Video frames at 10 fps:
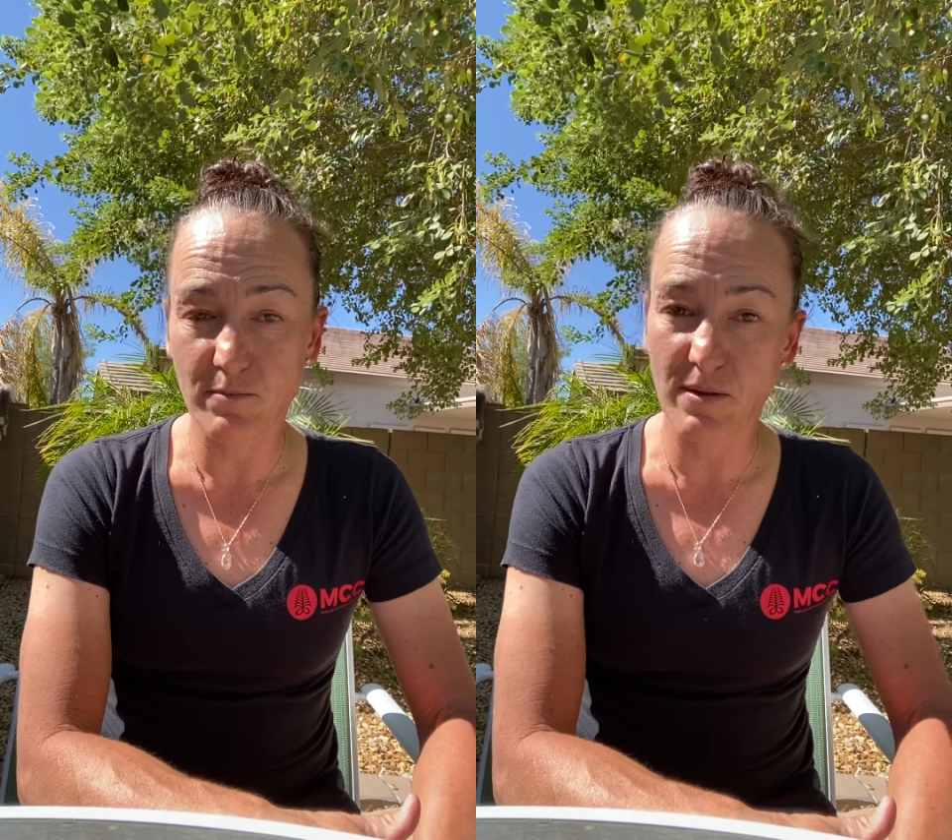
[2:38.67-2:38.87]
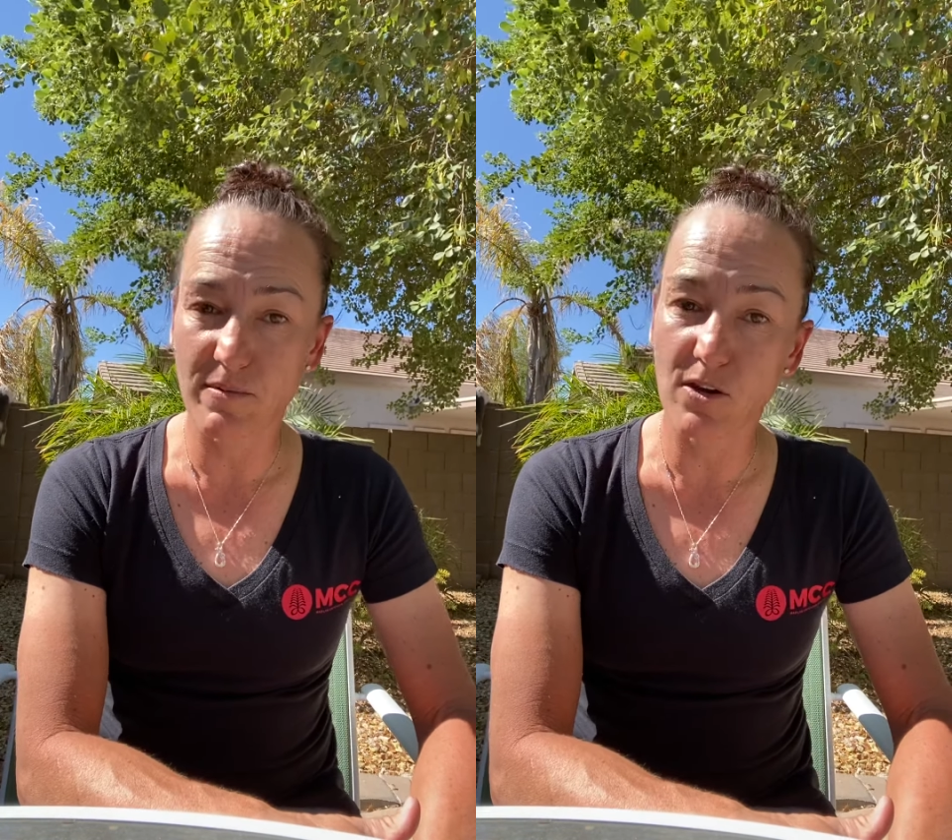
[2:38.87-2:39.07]

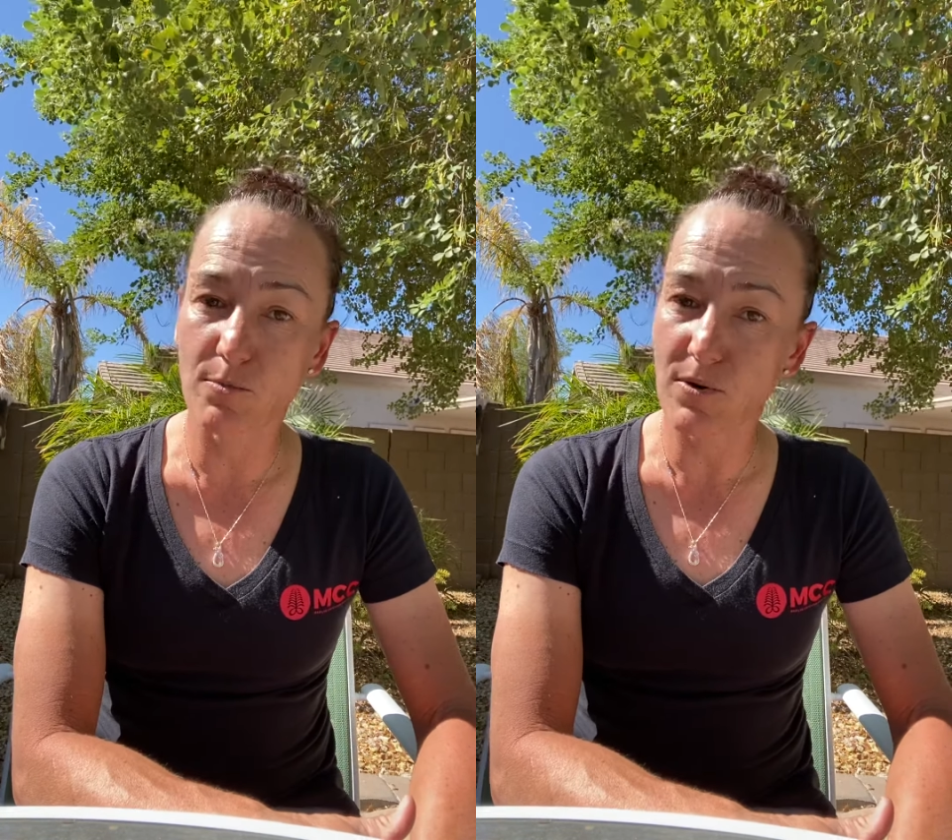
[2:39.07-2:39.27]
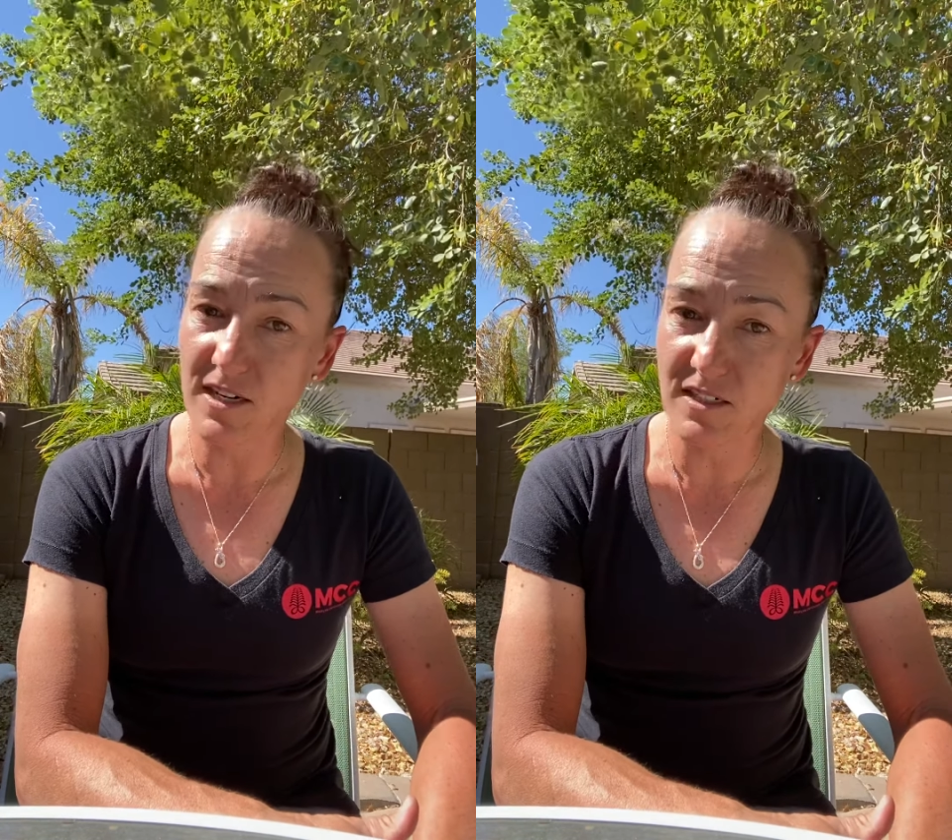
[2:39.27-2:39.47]
maybe go
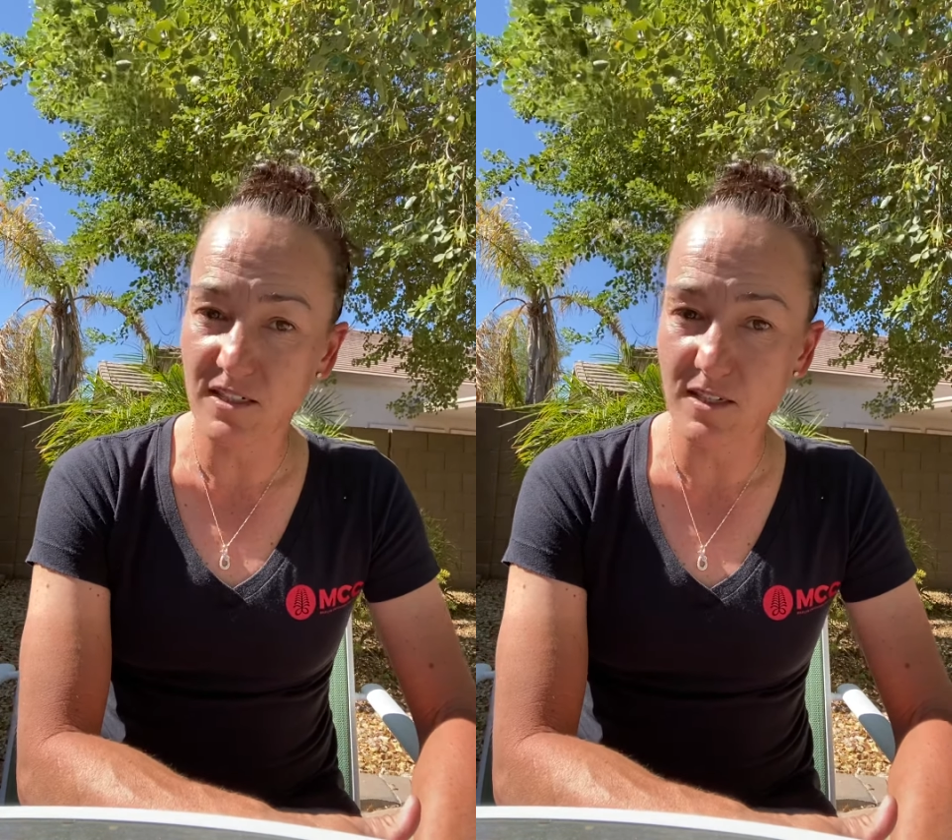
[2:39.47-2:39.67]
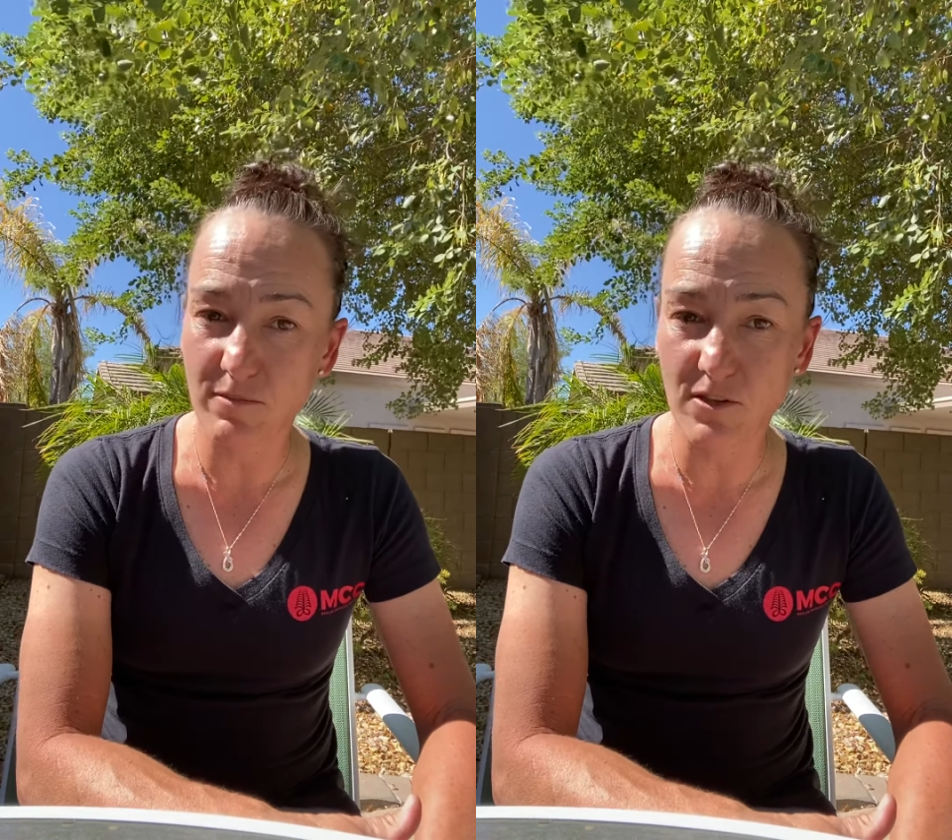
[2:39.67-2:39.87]
practice
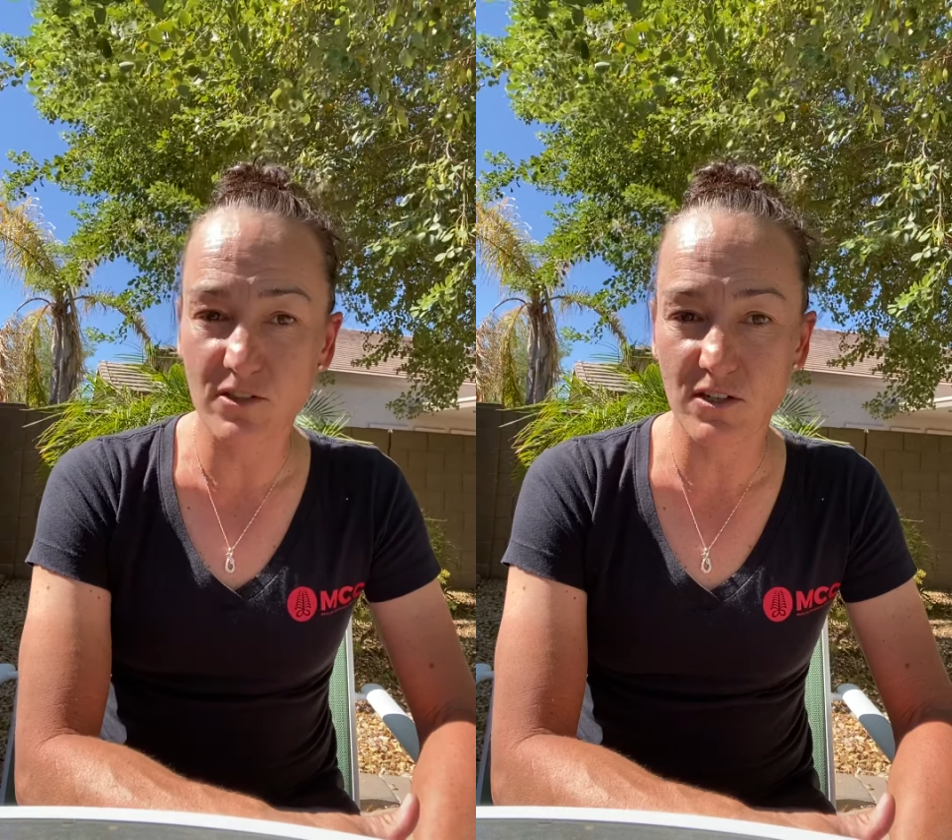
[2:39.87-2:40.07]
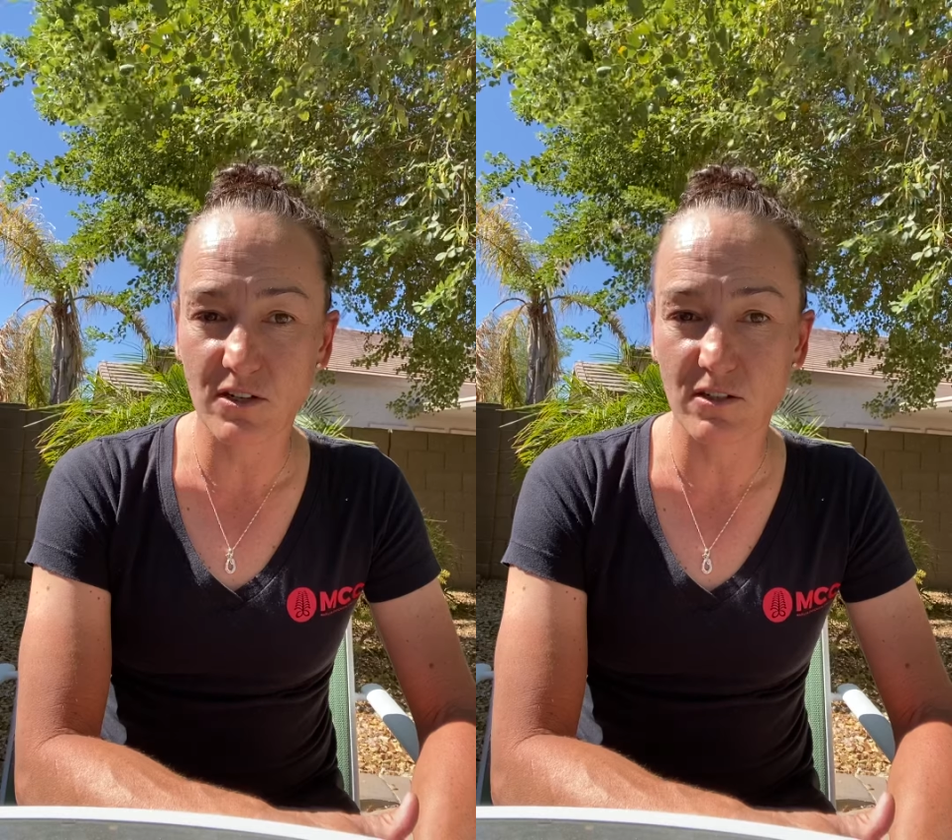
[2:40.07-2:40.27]
some of those
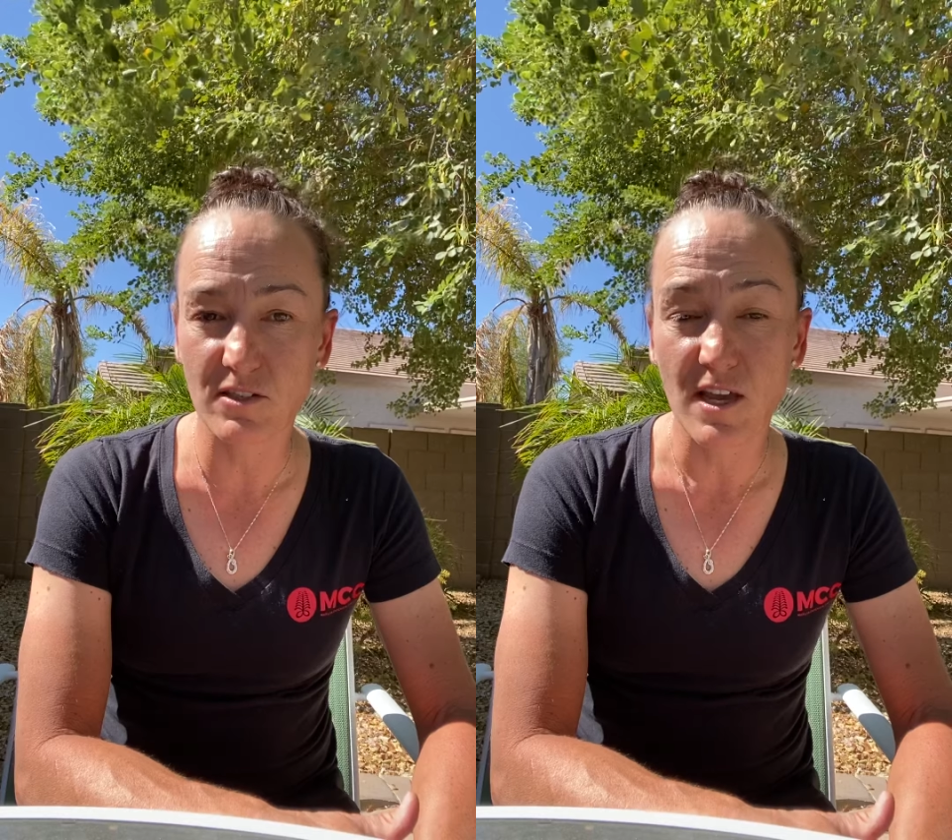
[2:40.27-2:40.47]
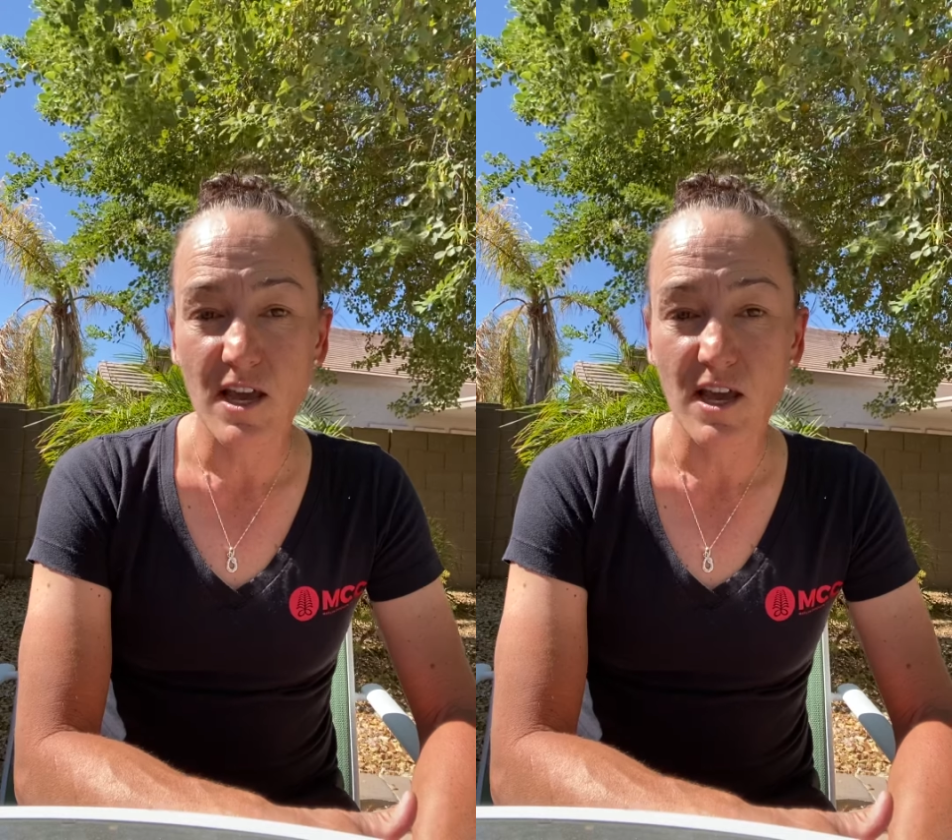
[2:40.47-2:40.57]
turns,